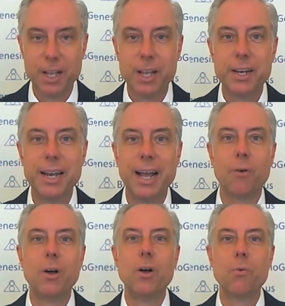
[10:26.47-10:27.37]
Now,
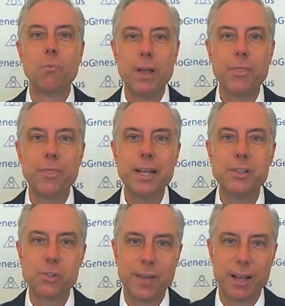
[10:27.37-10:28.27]
with
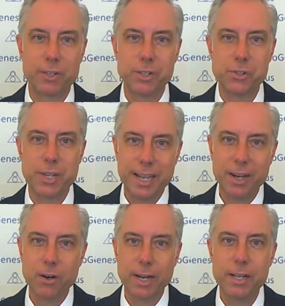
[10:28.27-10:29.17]
these fountains,
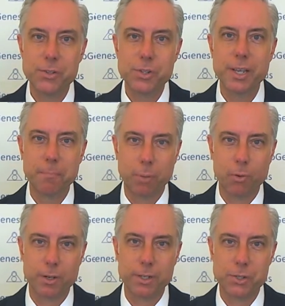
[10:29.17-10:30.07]
here is the
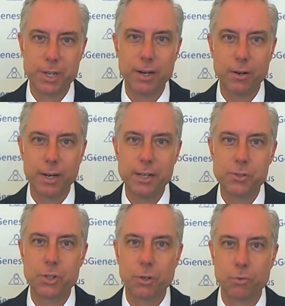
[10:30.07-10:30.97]
importance, here is
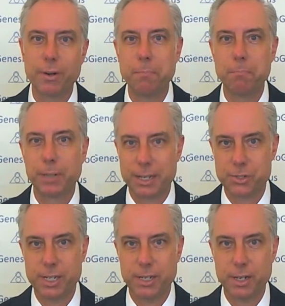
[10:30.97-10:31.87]
the great
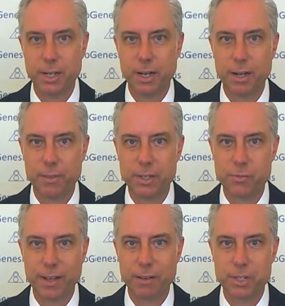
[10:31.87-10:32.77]
blessing of these
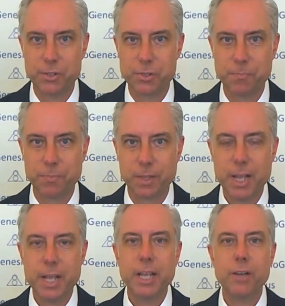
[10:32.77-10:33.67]
fountains.
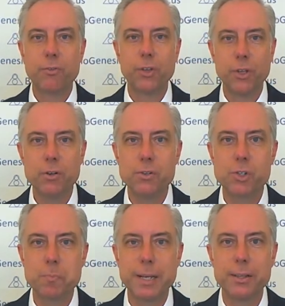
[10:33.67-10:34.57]
If you
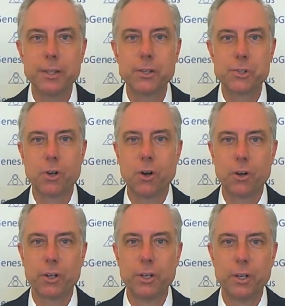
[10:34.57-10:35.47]
spin the
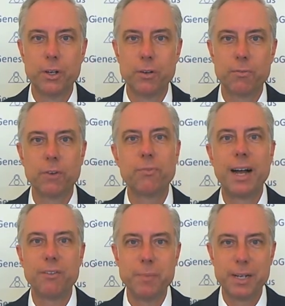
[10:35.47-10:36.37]
song for
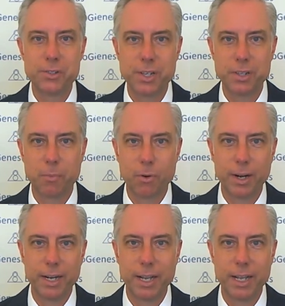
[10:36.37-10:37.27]
5 minutes in the
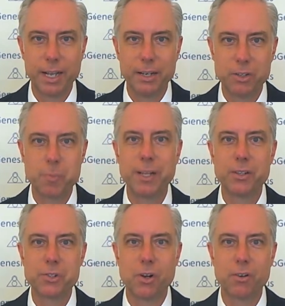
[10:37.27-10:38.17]
morning, you spin the
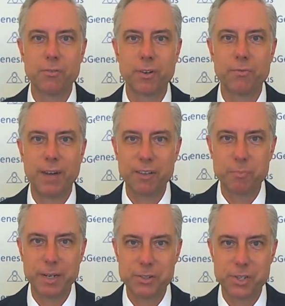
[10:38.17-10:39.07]
song for 5
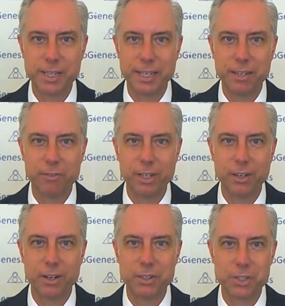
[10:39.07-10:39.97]
minutes in the evening
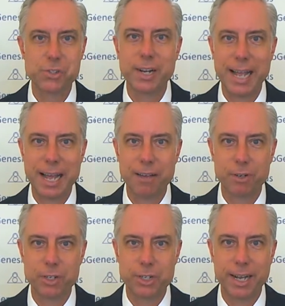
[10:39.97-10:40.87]
on just an
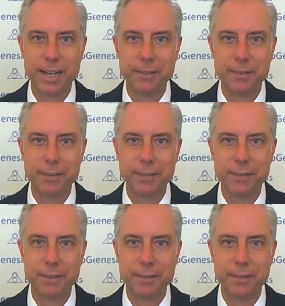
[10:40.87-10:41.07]
average day,